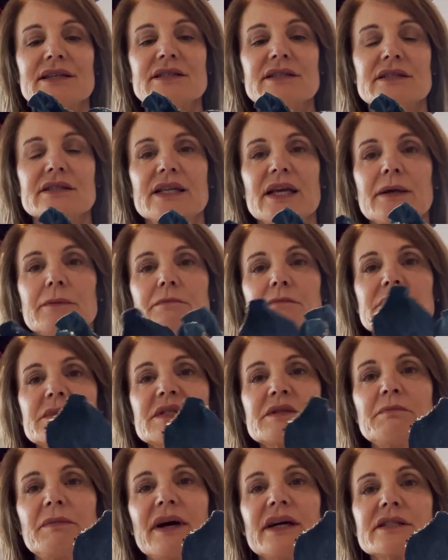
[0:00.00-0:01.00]

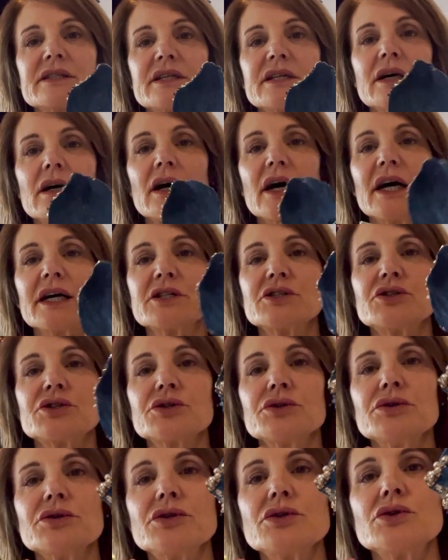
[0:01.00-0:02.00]
stems, but I do
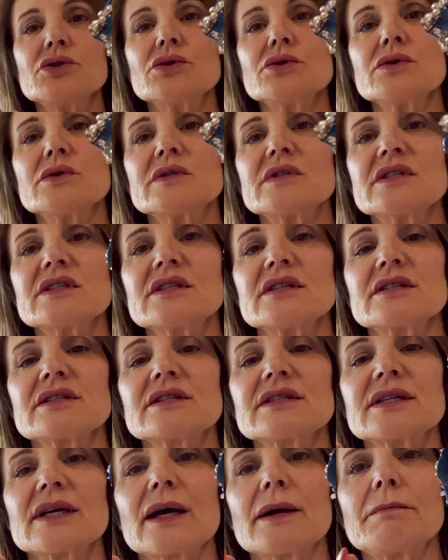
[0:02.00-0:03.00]
use
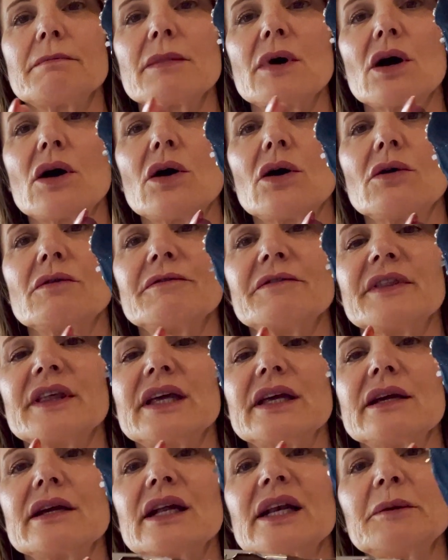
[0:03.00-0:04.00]
some of
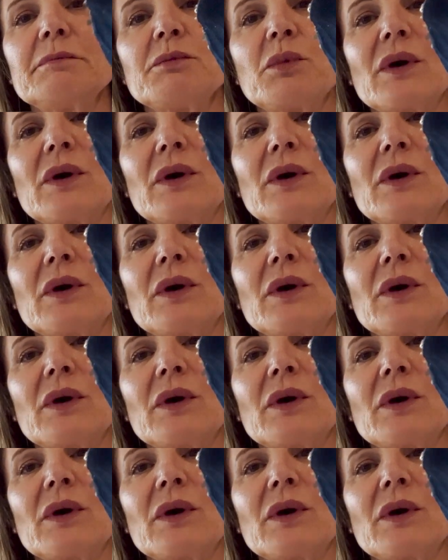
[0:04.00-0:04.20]
the clip